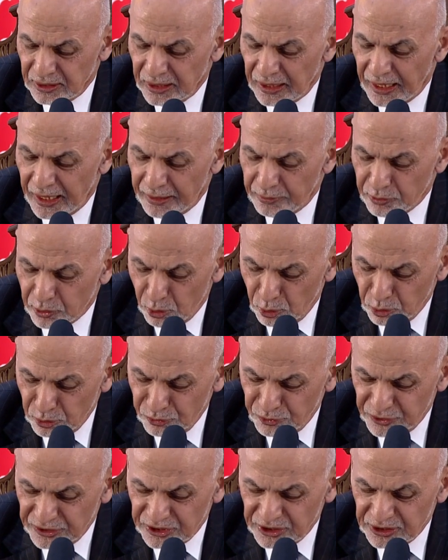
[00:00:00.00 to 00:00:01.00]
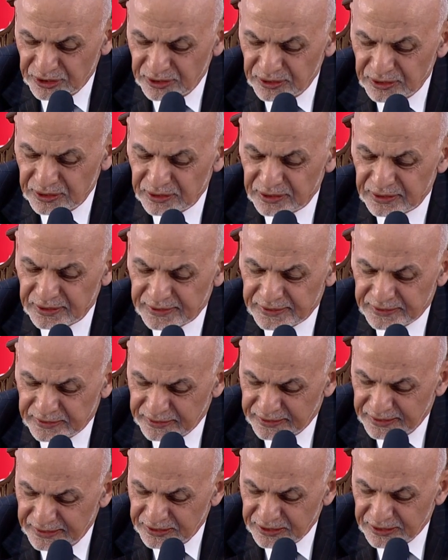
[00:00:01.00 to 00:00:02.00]
our own vision,
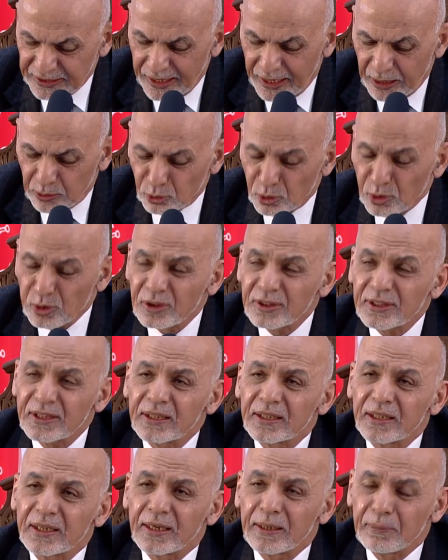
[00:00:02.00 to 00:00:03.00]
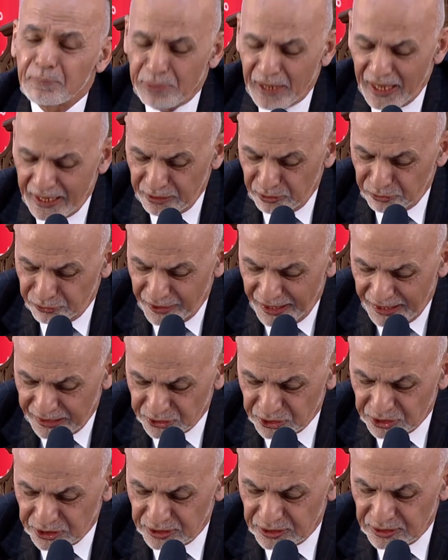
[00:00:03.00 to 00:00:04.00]
strategic outlook, and plan of
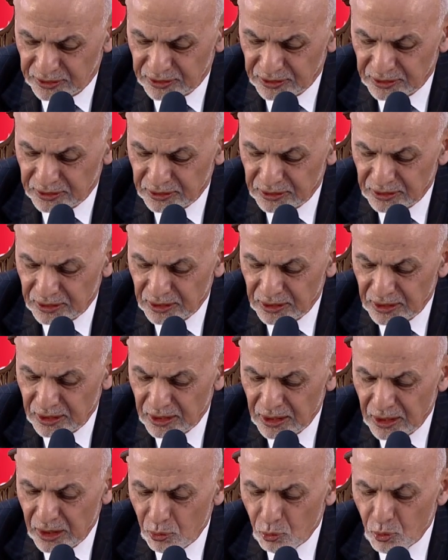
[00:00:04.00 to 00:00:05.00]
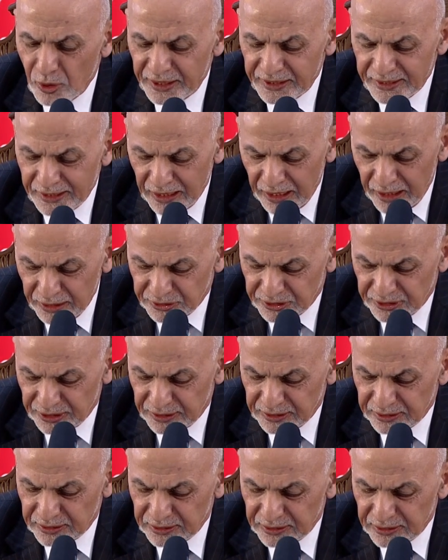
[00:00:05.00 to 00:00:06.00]
action. We're delighted
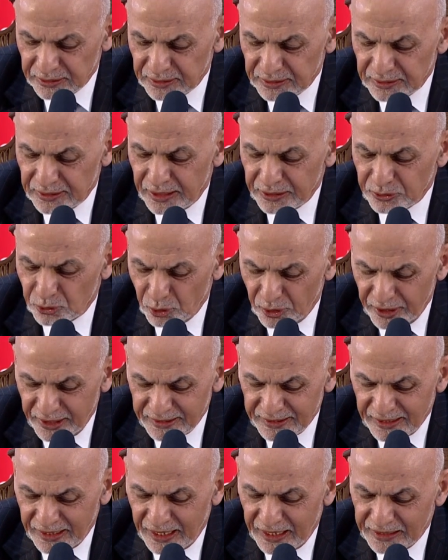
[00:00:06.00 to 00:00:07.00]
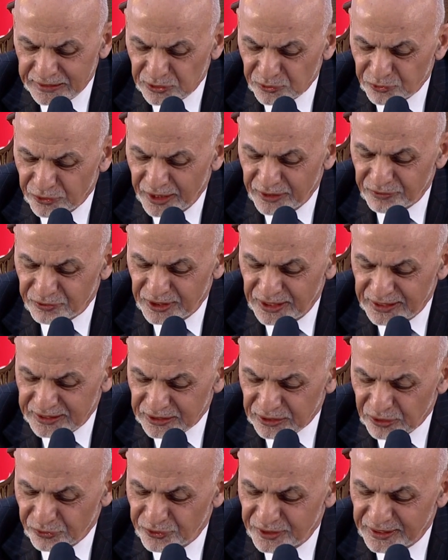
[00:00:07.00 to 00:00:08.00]
that during the last 5 years
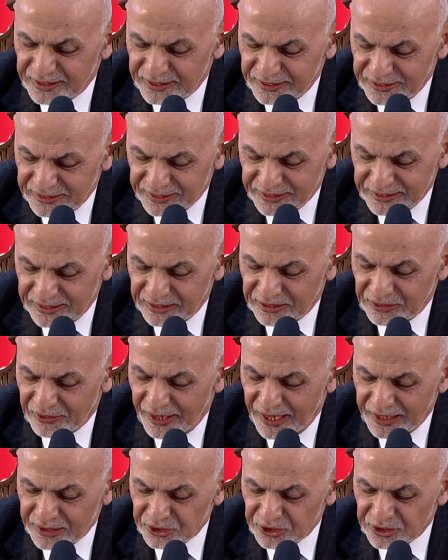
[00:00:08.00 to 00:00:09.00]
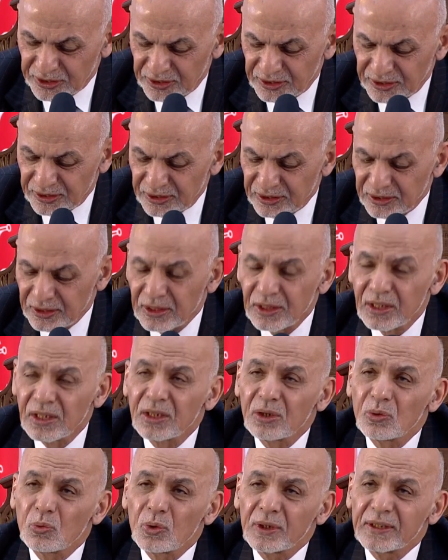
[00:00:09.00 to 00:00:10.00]
of intense interactions
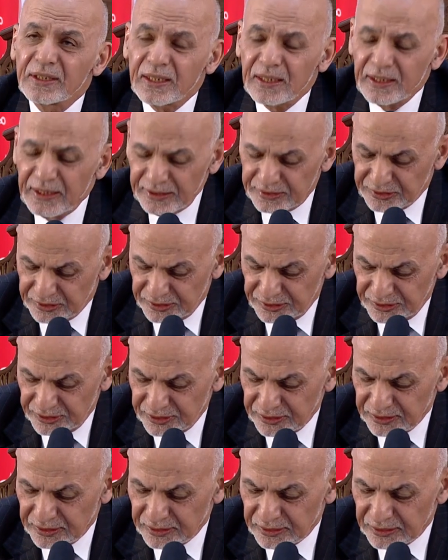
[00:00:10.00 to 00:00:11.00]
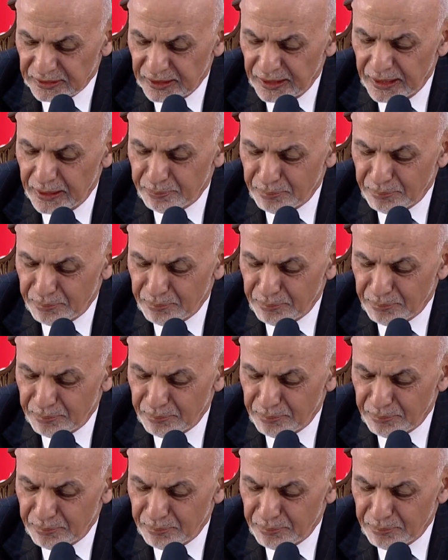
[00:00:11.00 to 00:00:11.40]
with the leaders and